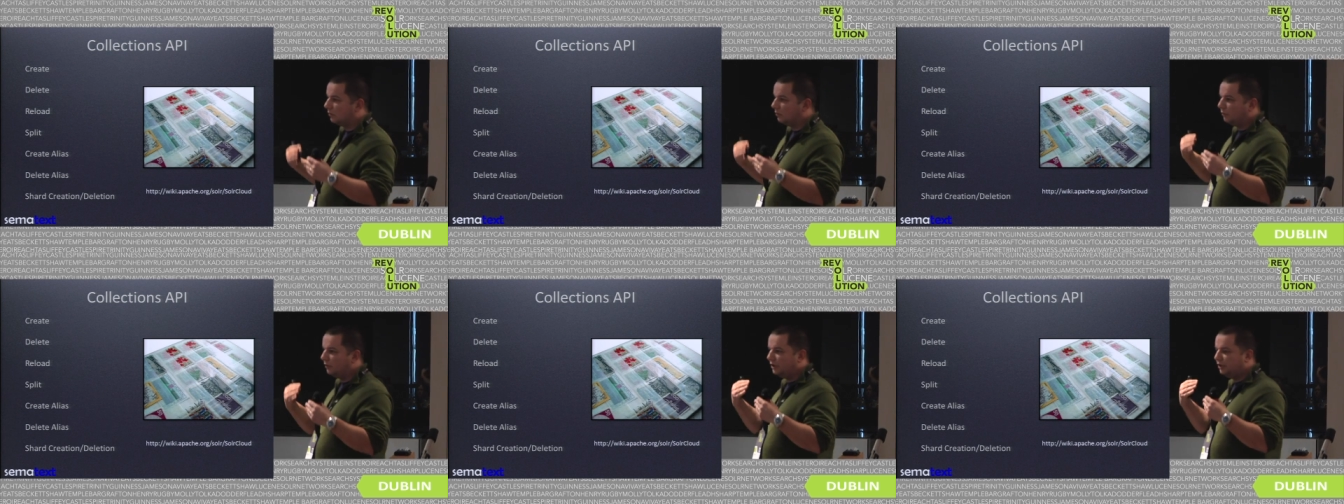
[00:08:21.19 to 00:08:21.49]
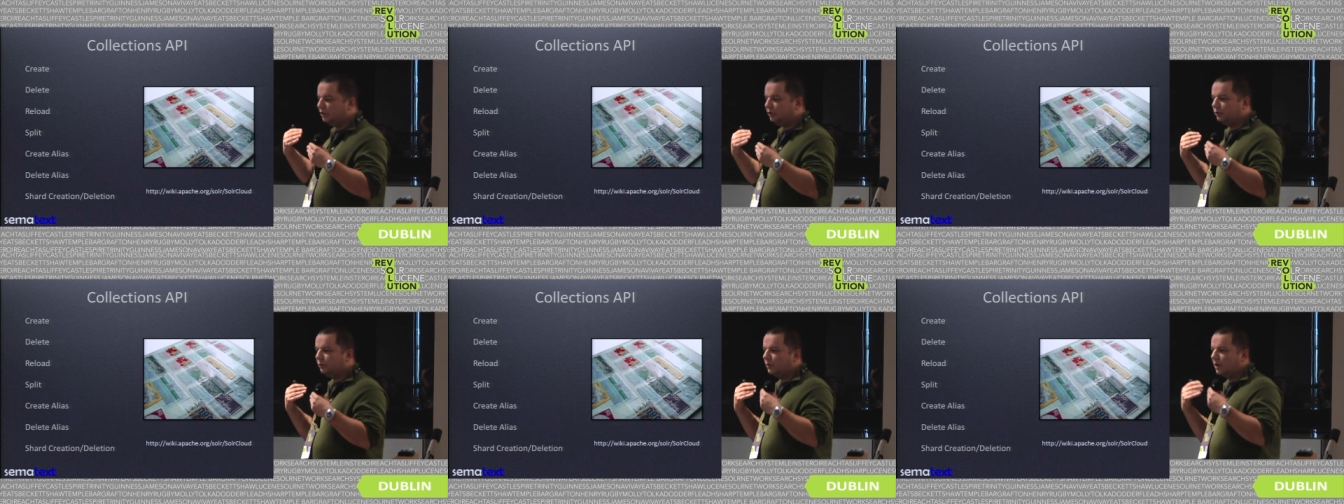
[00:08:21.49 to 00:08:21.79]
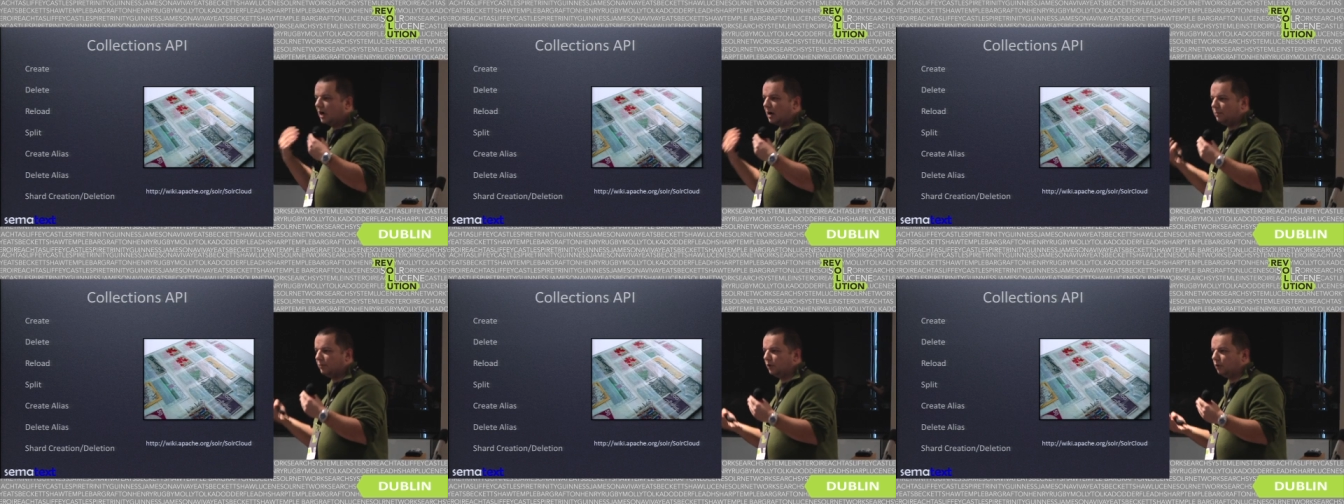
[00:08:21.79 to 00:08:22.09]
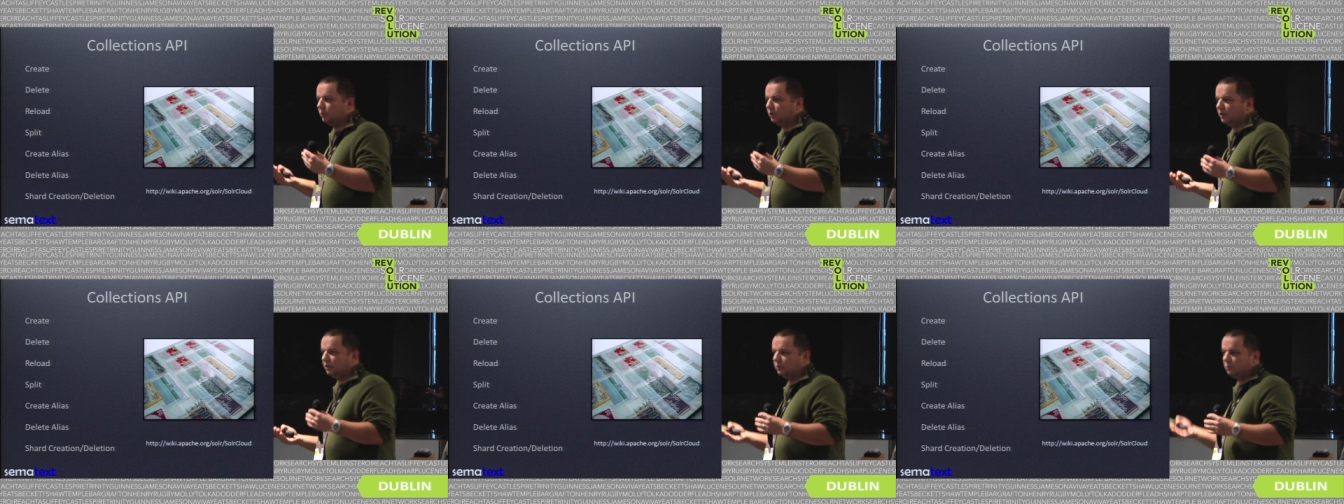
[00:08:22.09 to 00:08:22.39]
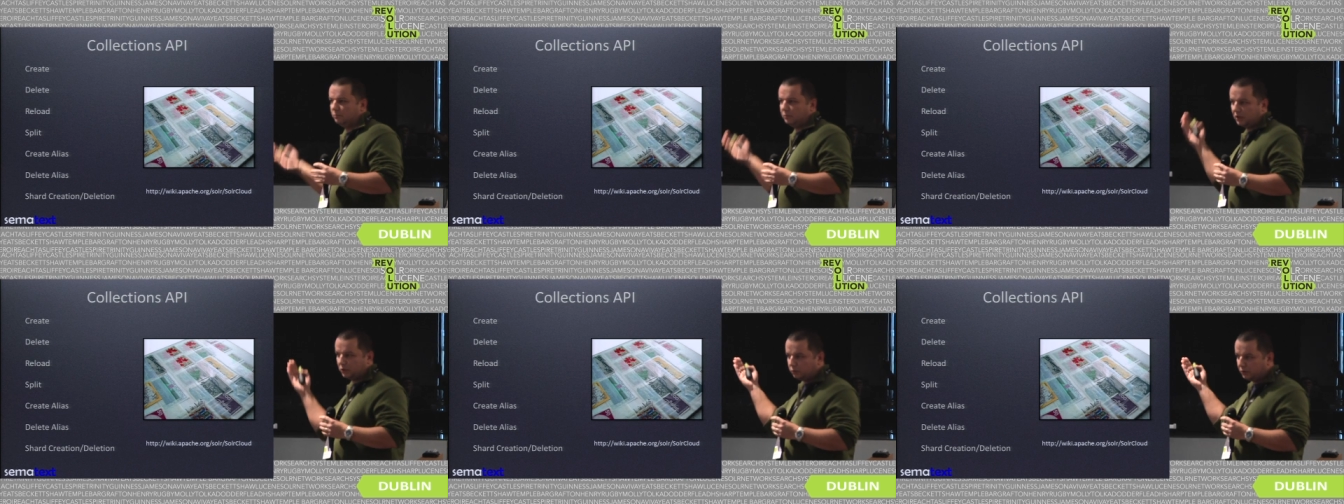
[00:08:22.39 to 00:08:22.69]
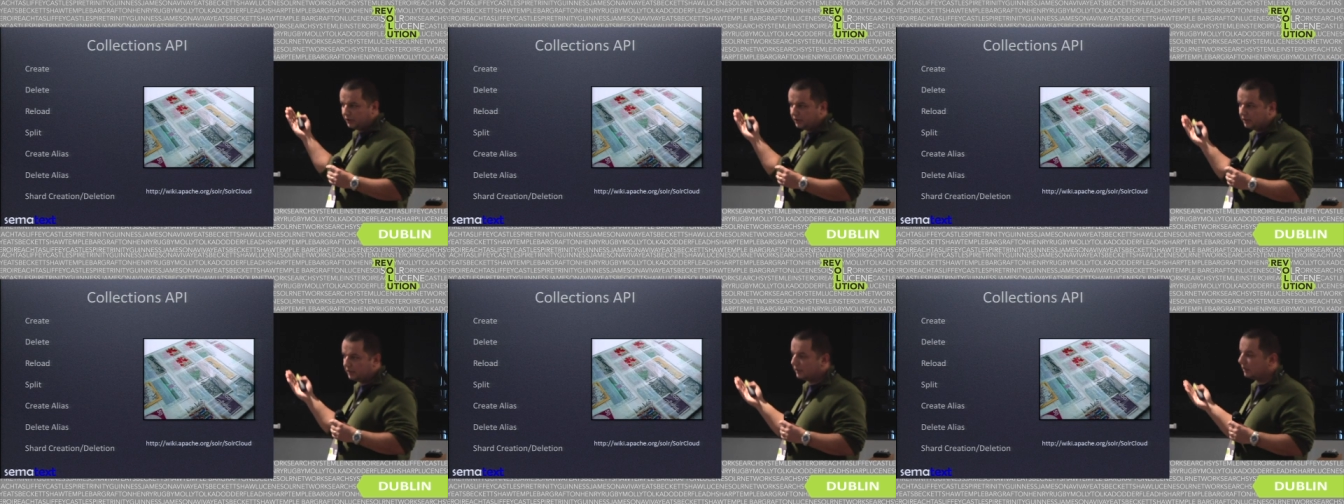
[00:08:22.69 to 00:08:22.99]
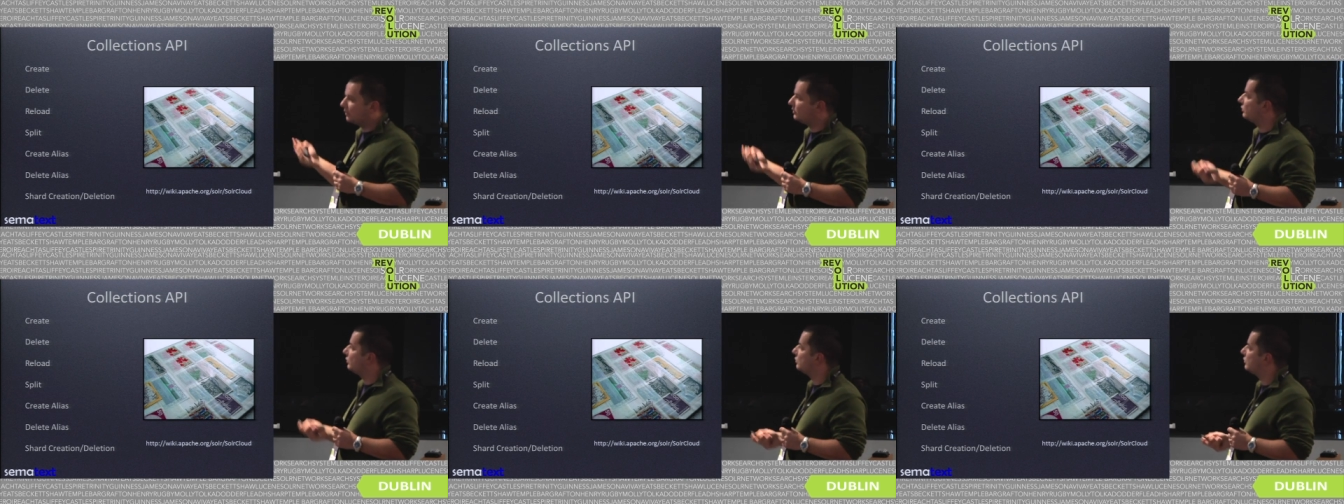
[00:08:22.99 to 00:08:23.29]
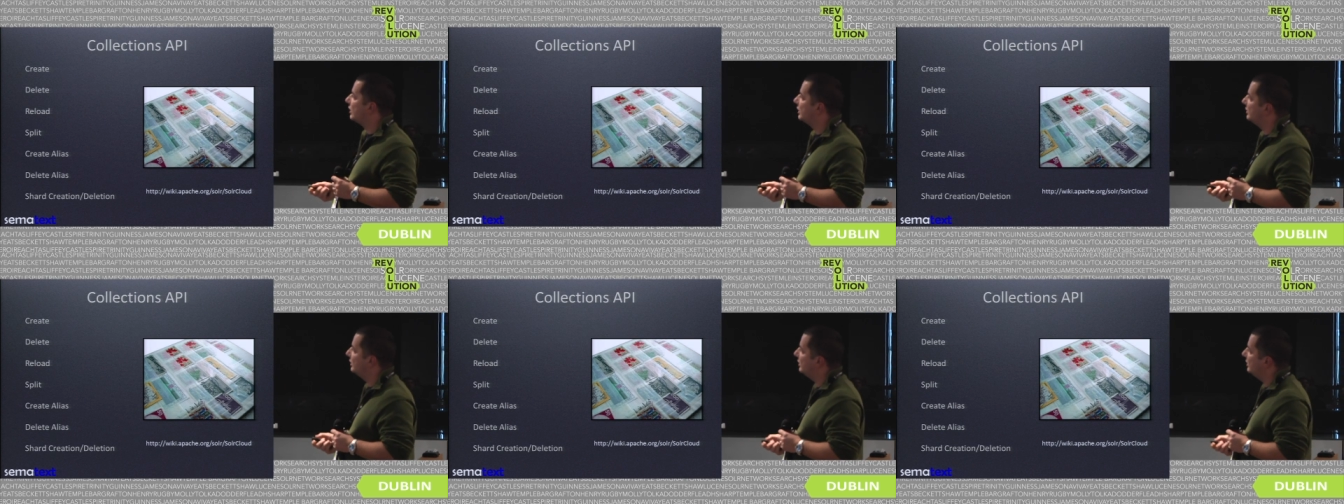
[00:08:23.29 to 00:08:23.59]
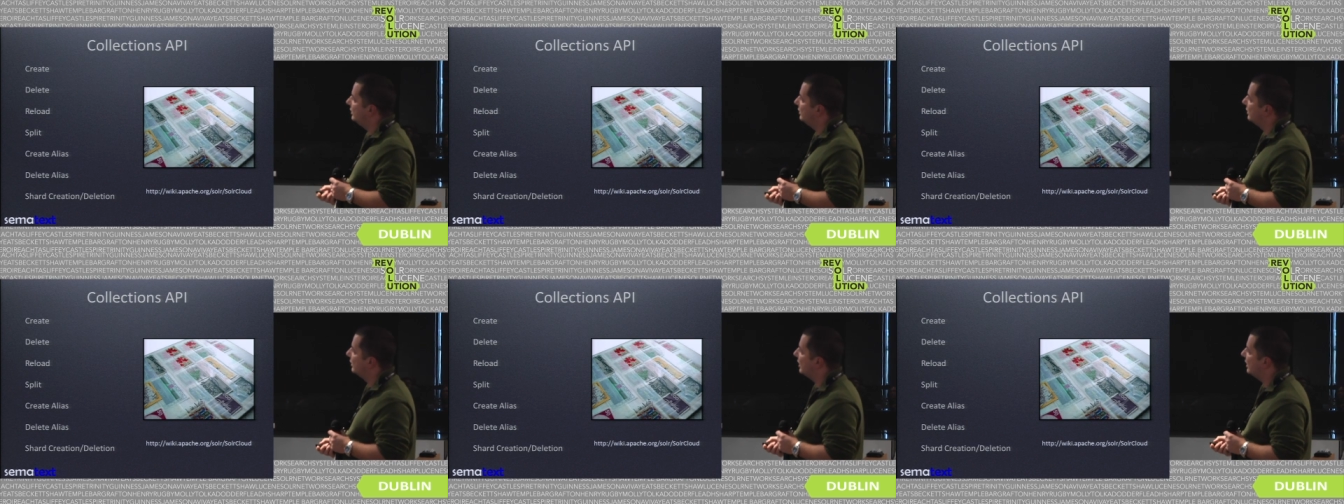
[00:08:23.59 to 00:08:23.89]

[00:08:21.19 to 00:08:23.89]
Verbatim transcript: we need to upload it, but we did that already.